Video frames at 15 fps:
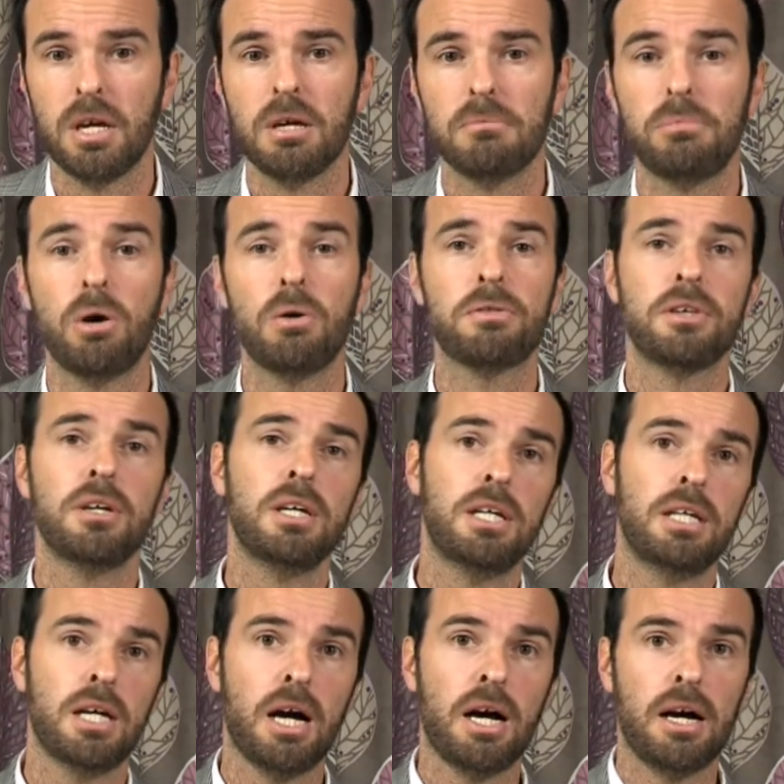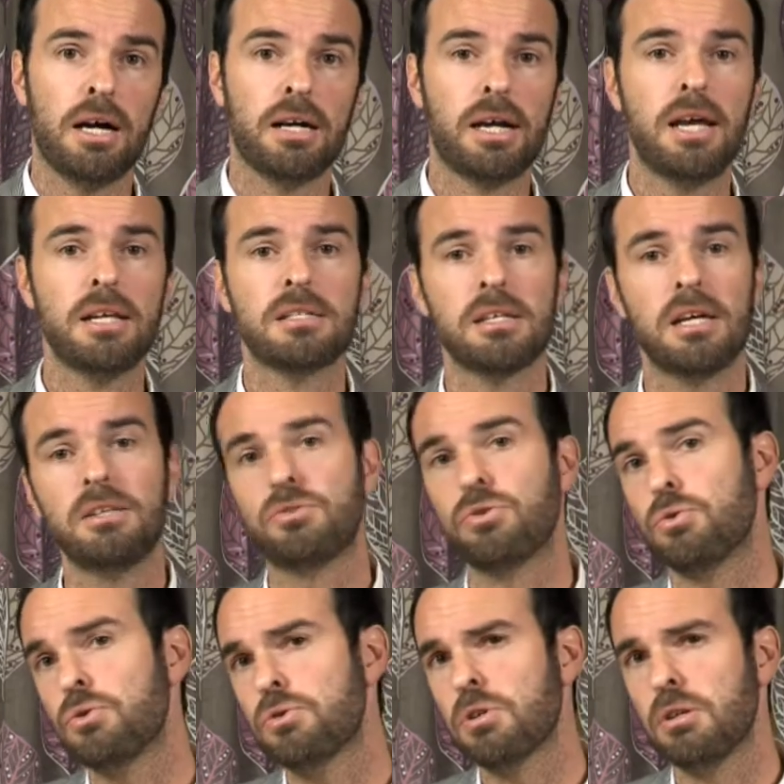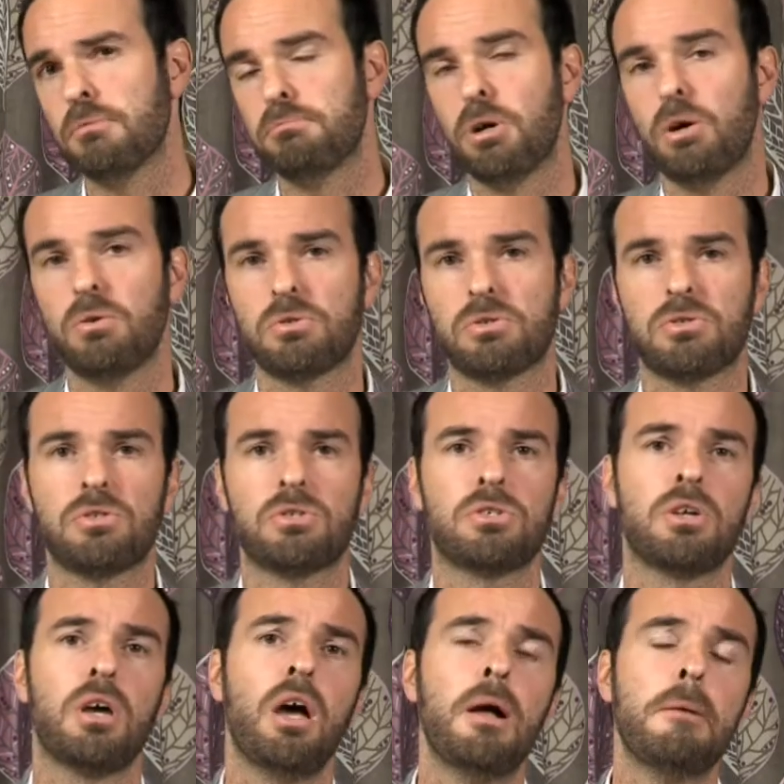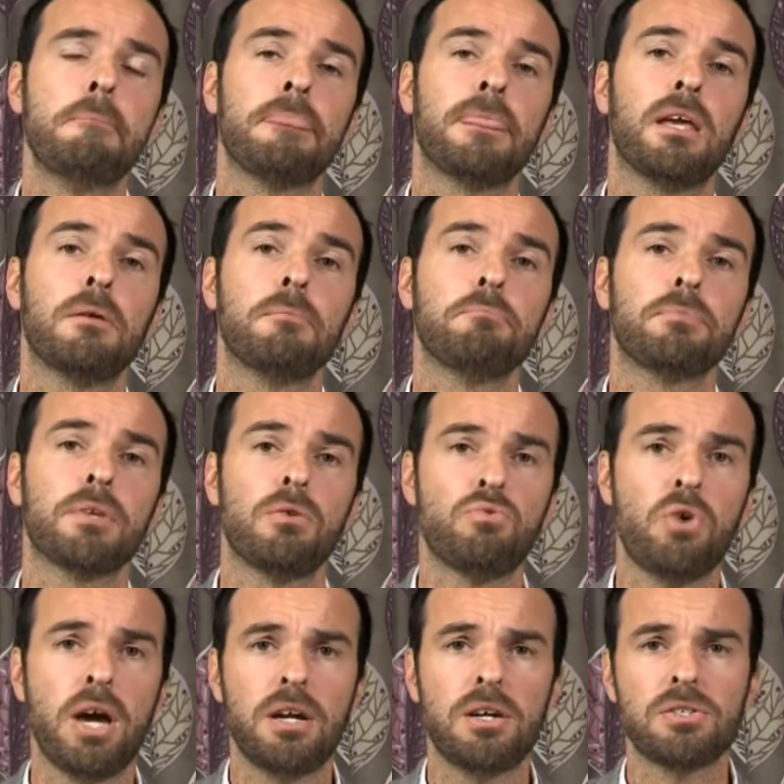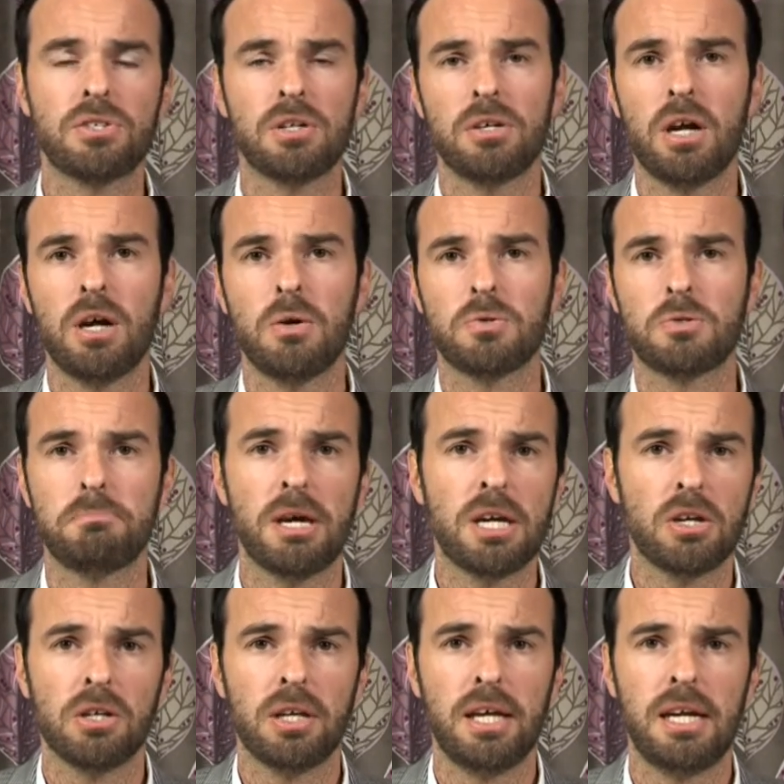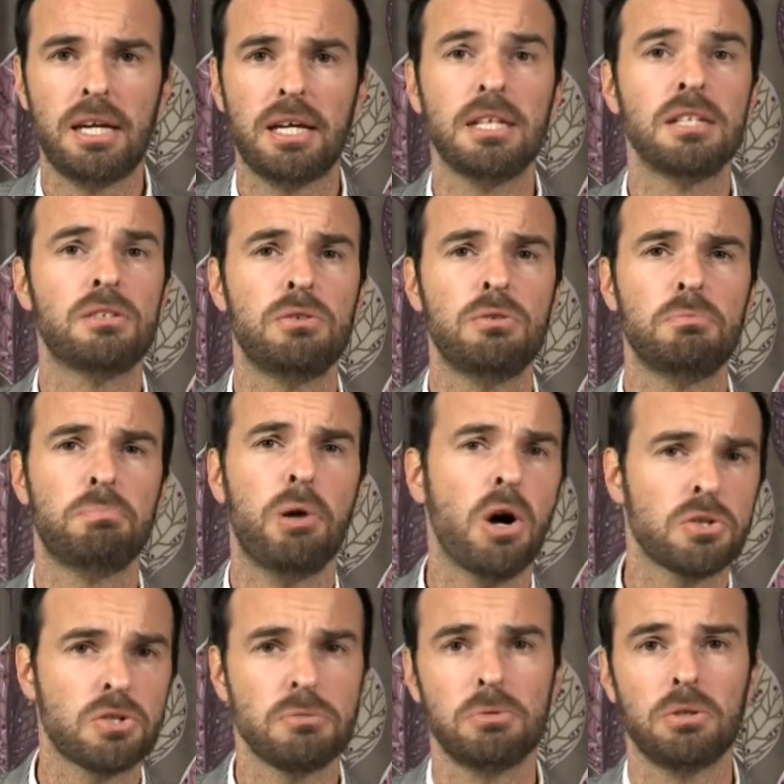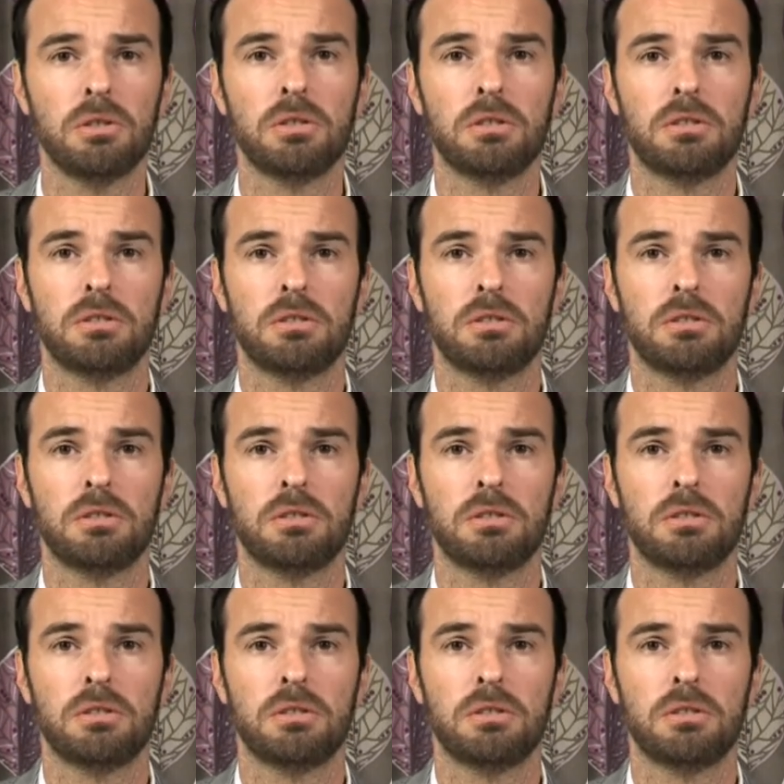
Both in Haaretz and Jerusalem Posts, writers are now speculating in two possible